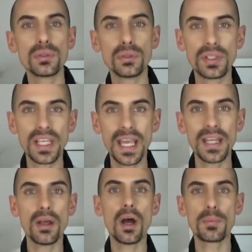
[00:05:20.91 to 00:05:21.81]
you
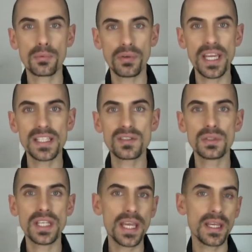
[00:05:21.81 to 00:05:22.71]
can upgrade to
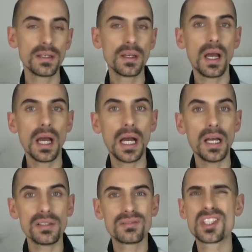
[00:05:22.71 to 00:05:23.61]
their uh,
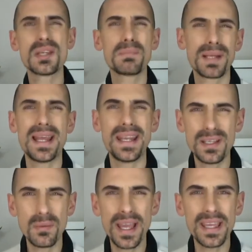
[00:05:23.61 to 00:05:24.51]
cheap plan
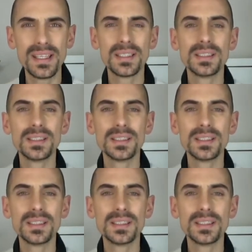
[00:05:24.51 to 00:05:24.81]
anyway.